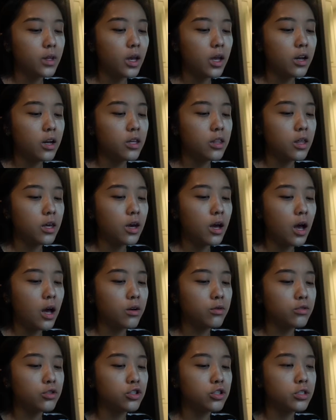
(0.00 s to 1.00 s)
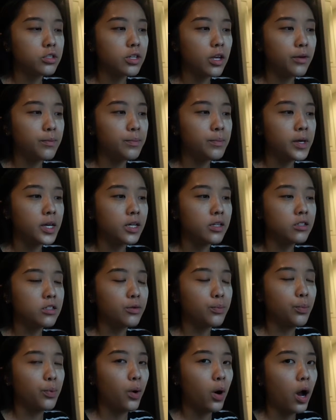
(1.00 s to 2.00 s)
And I think I was just like being
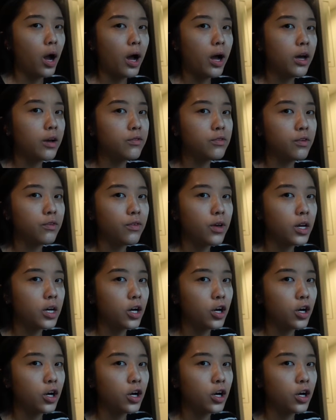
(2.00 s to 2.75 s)
deprived of